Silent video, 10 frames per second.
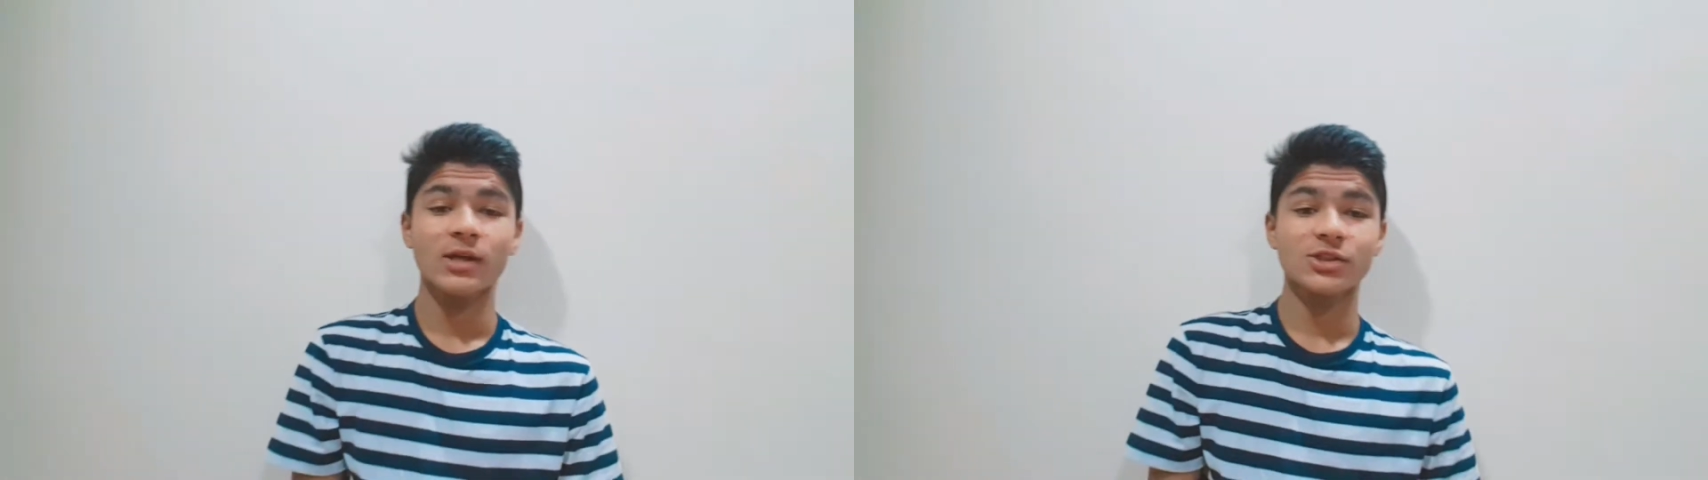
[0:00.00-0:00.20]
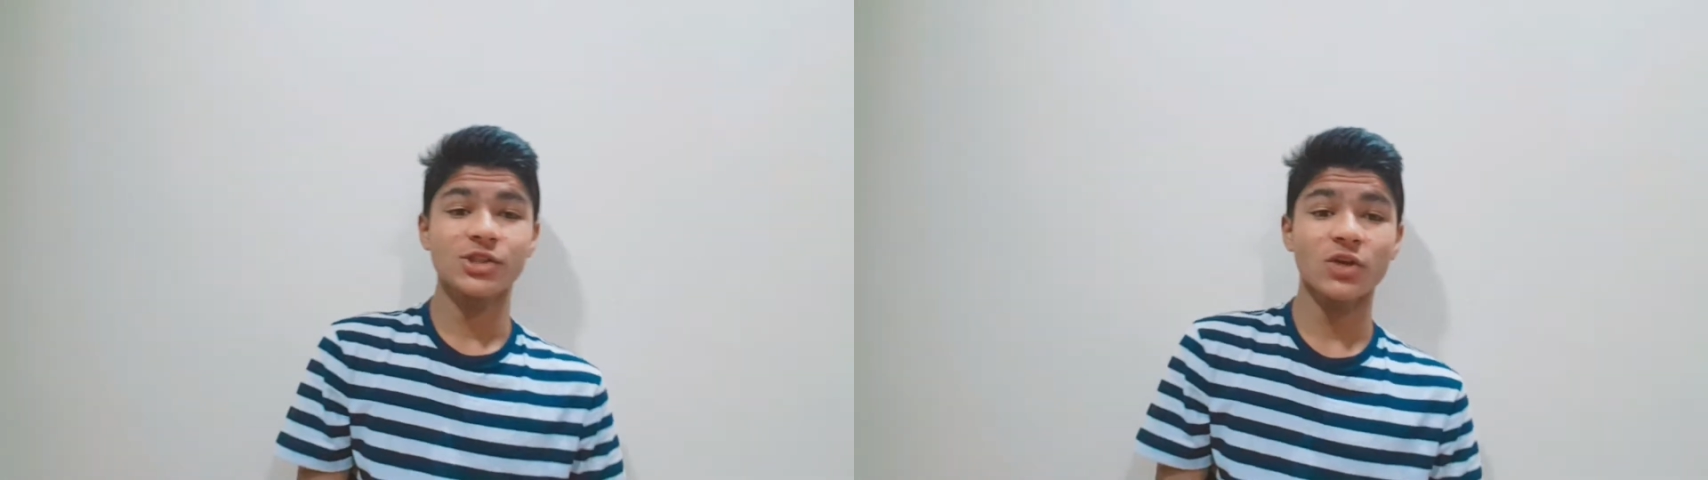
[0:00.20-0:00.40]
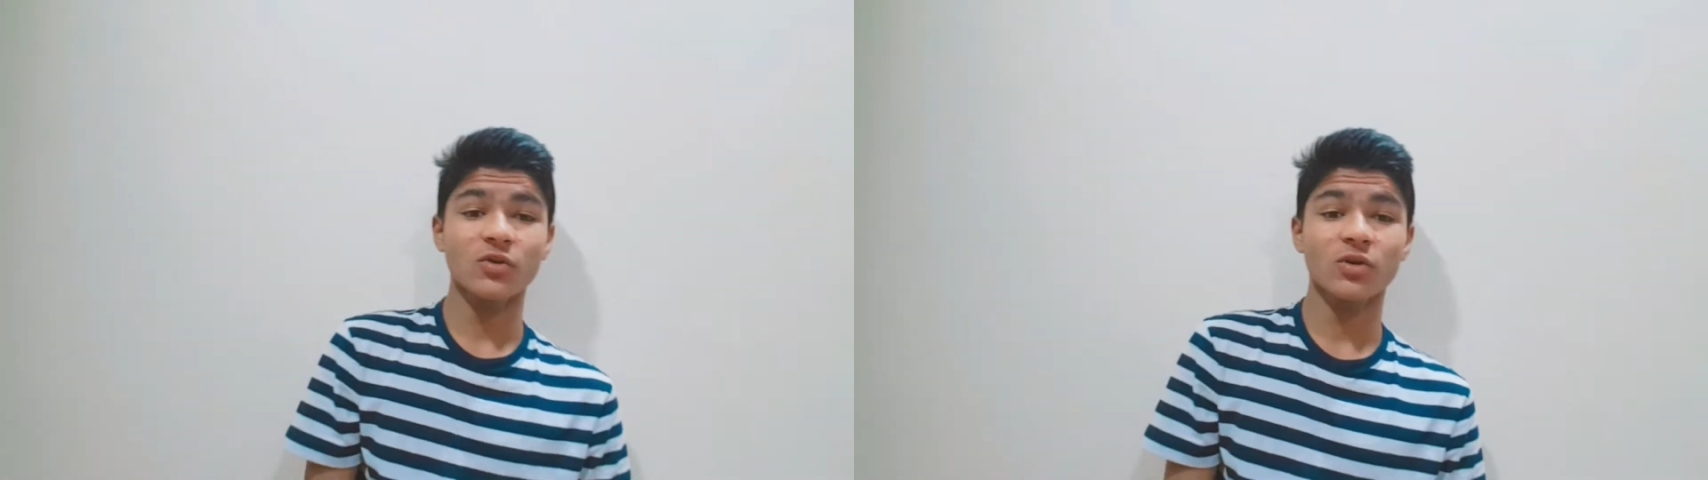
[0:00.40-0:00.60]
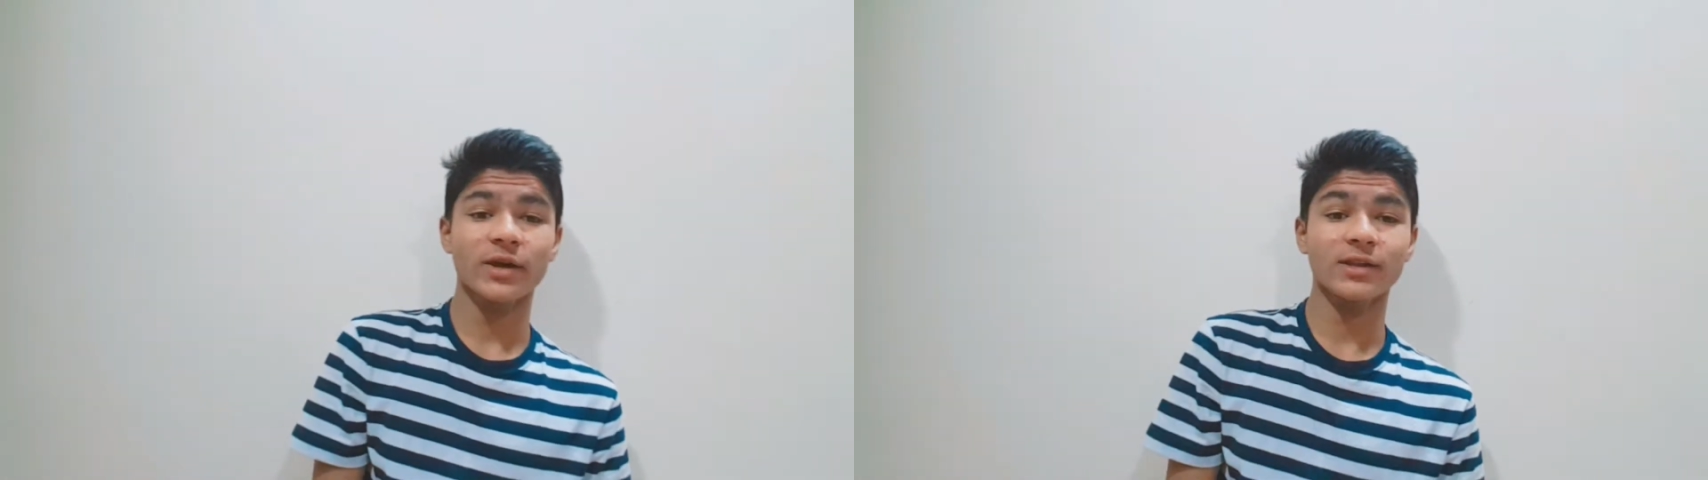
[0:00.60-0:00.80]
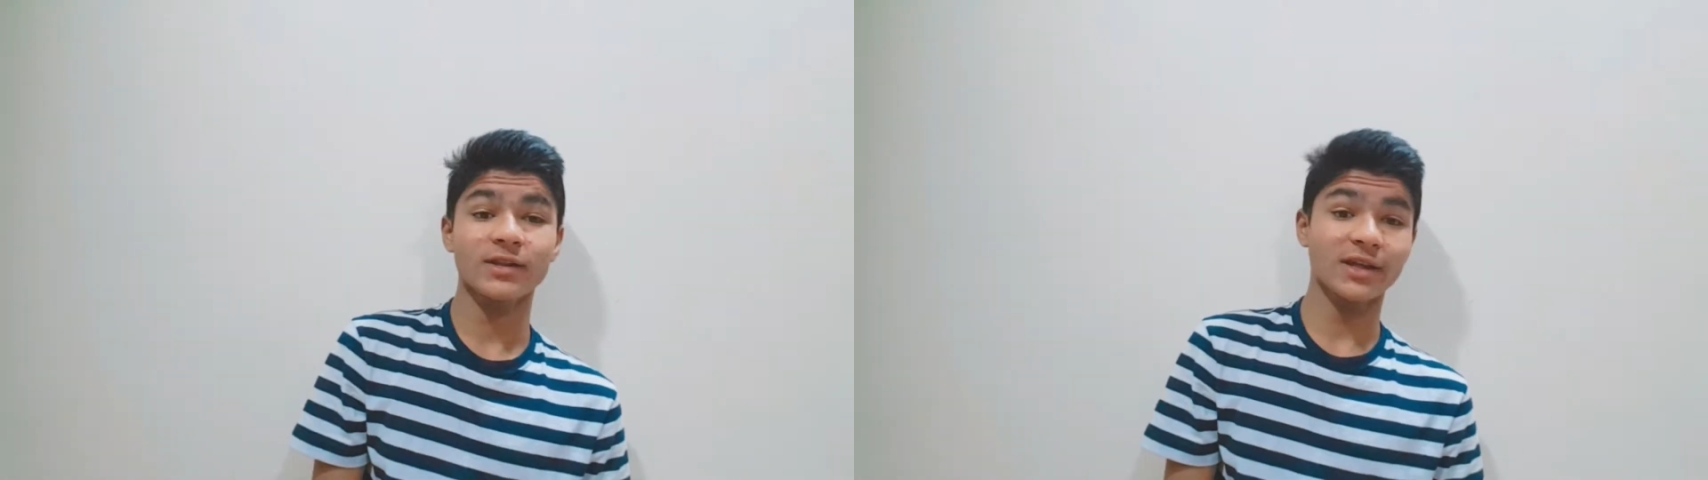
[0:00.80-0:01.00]
Jio
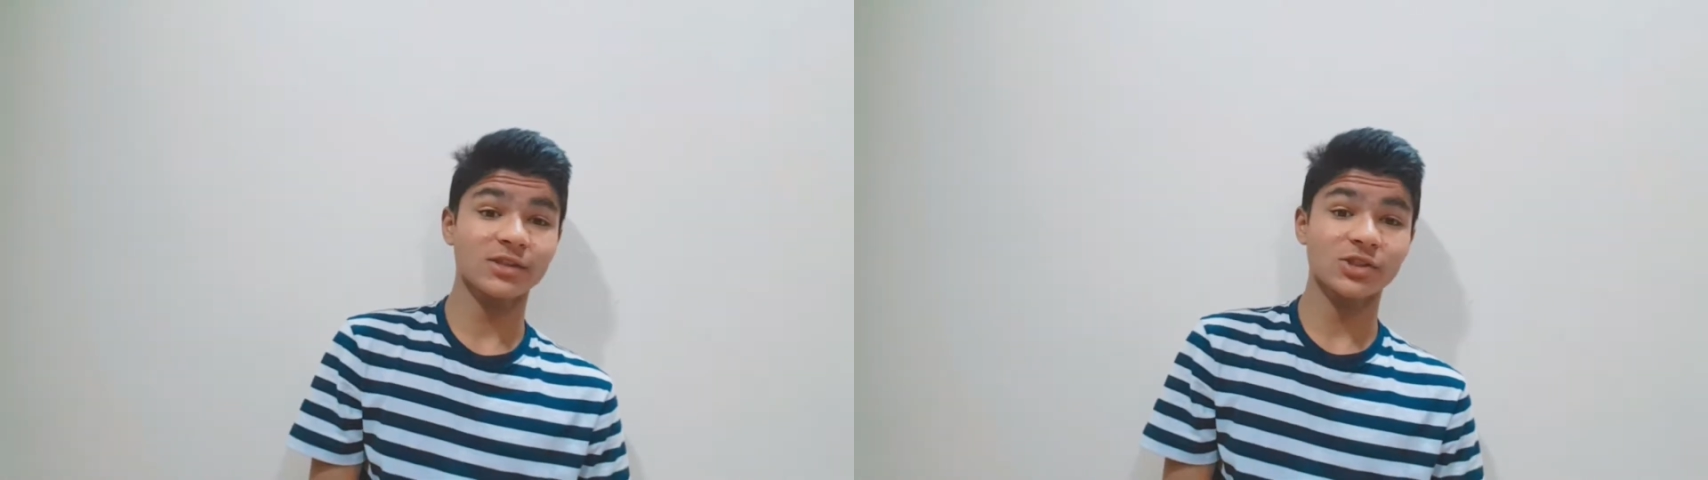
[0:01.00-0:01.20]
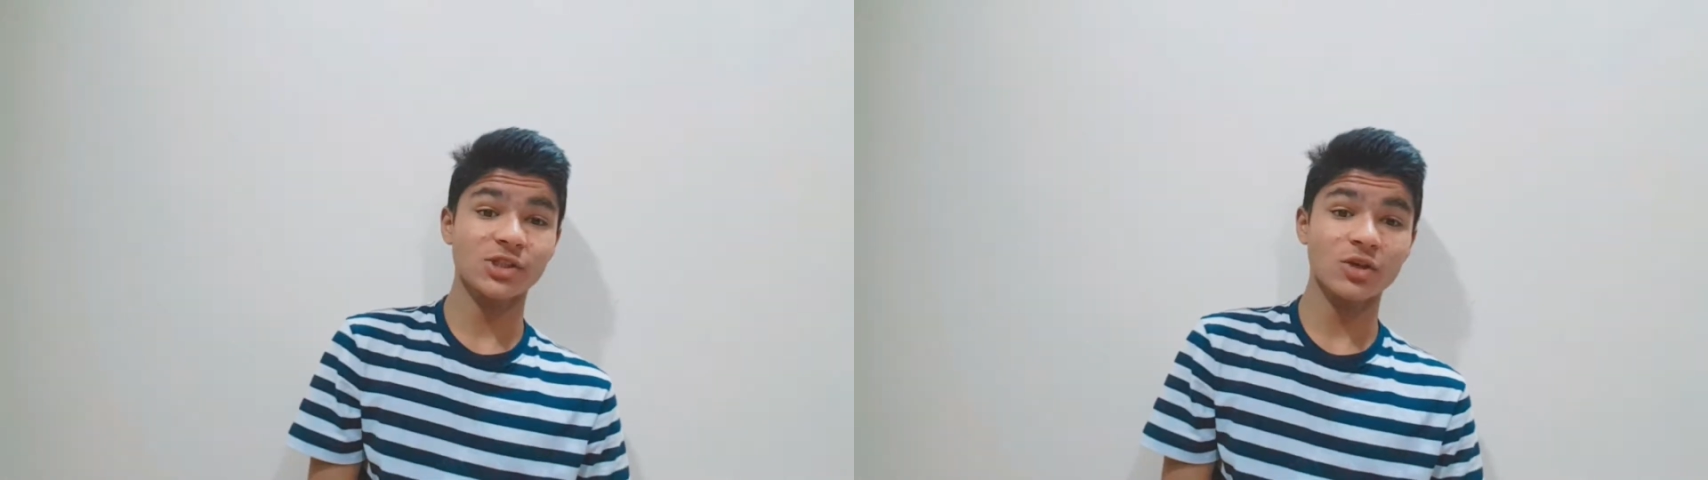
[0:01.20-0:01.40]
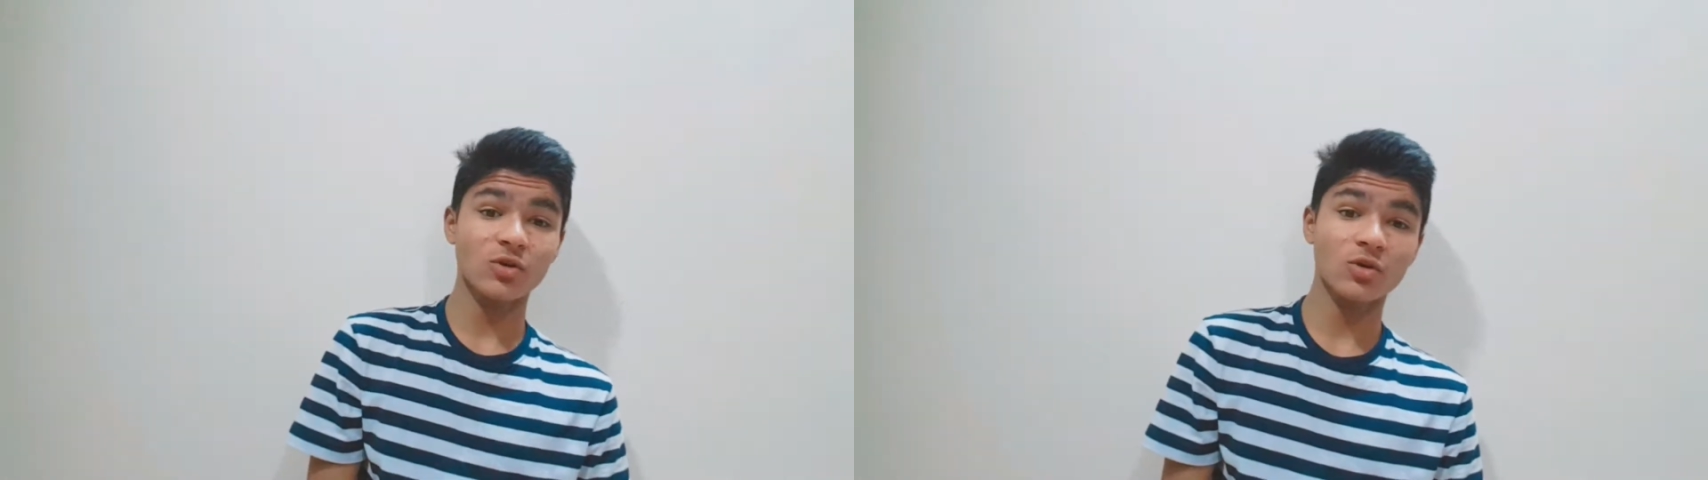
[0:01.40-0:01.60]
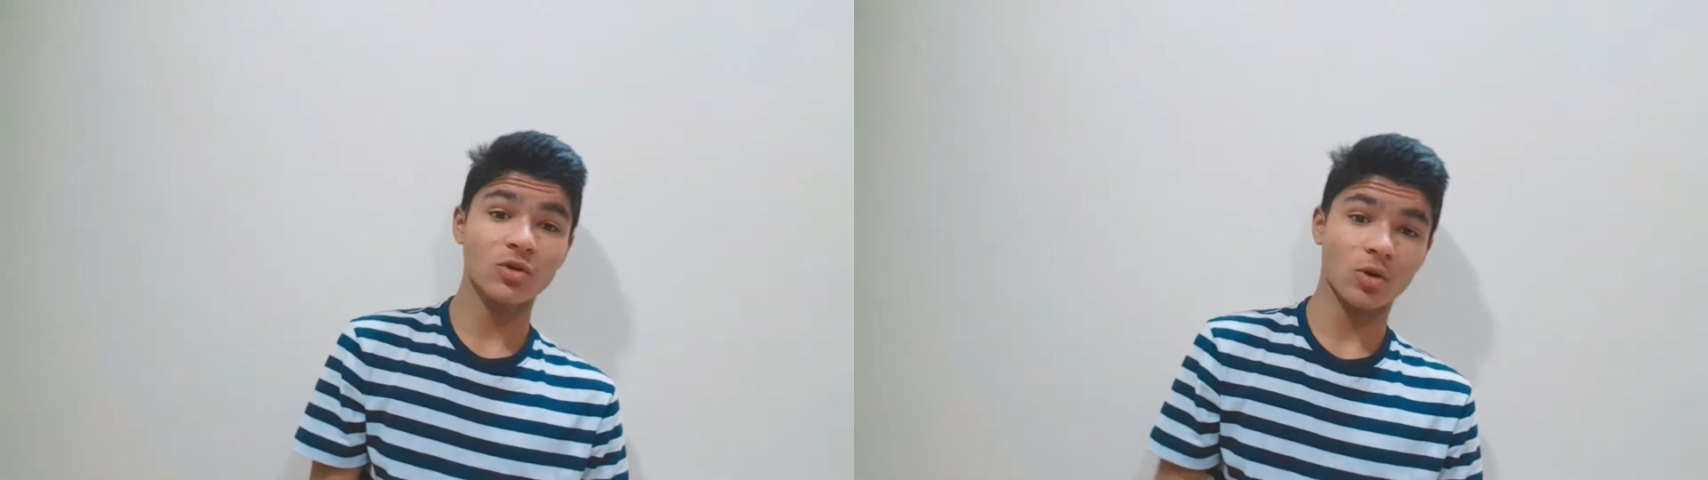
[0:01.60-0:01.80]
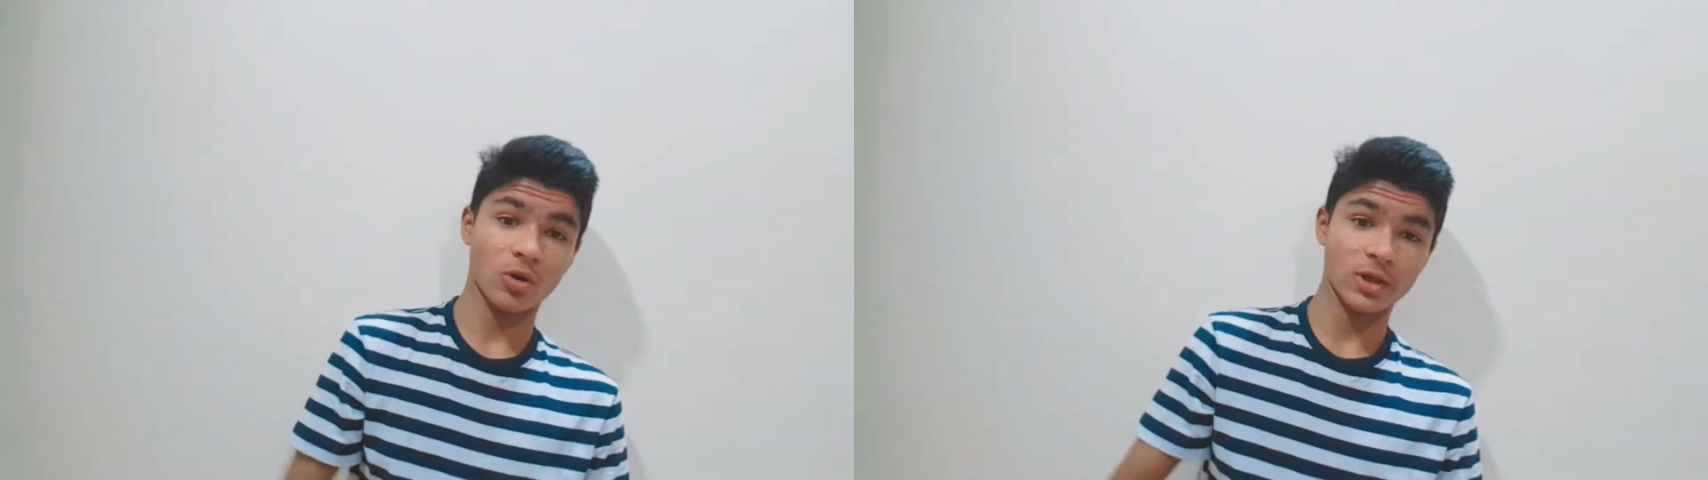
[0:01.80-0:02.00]
and then Jio
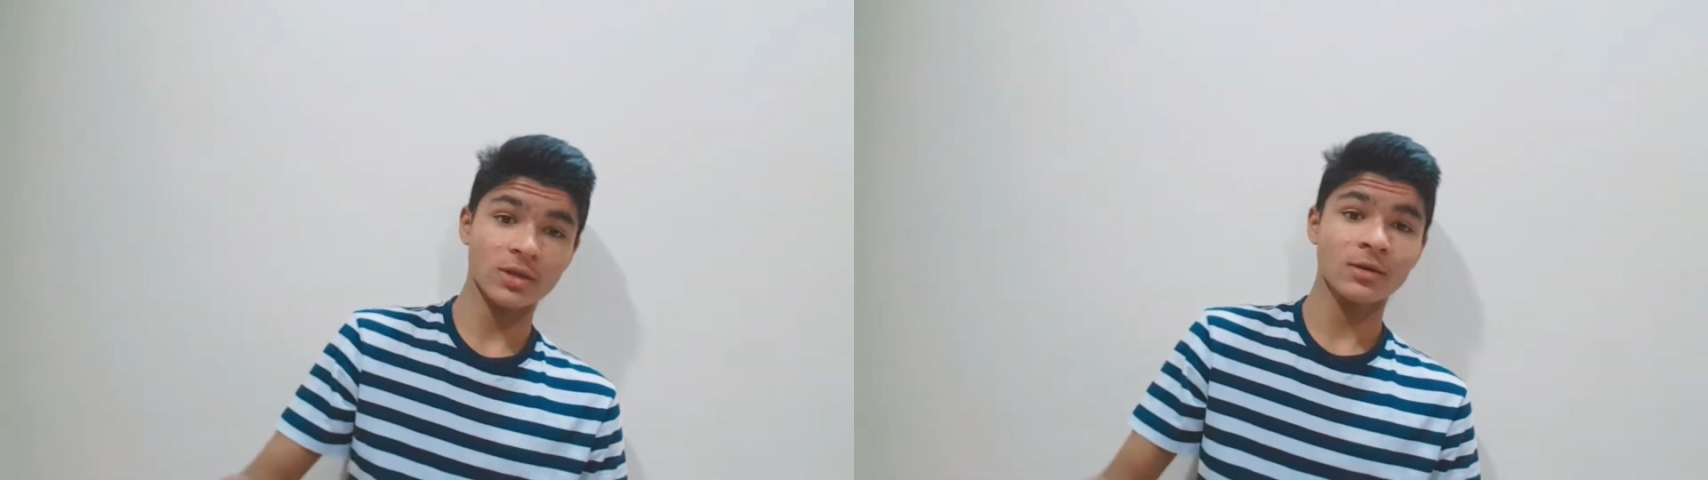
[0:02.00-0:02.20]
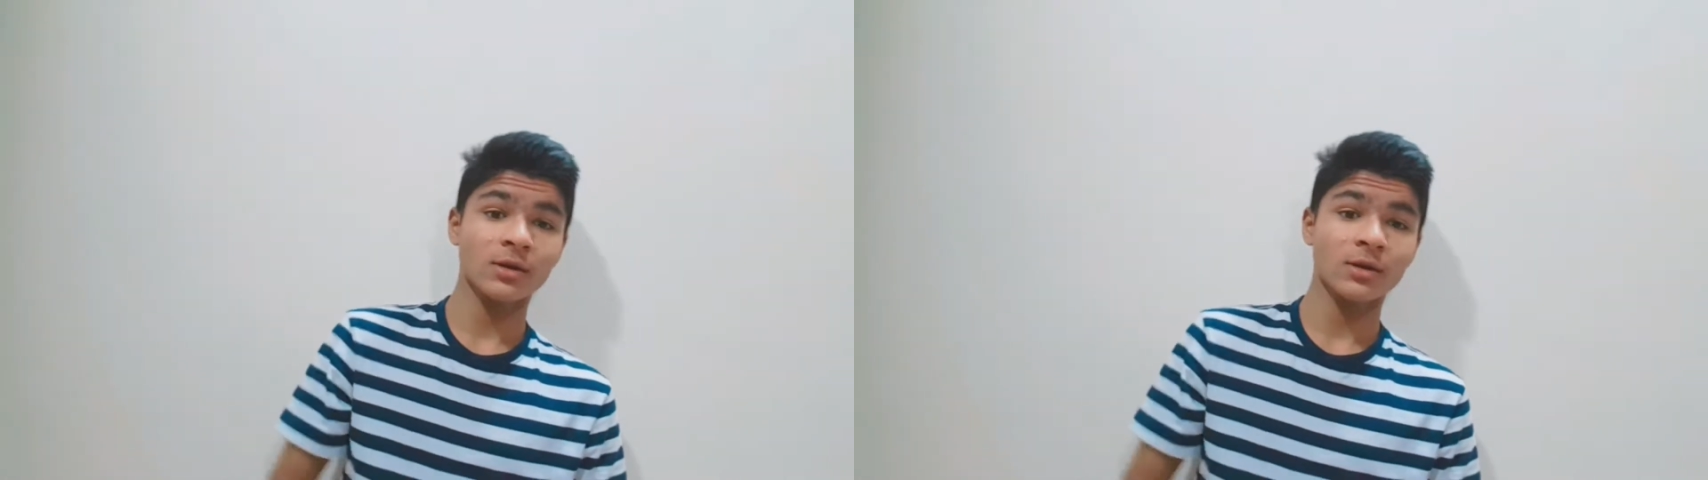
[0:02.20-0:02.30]
coin.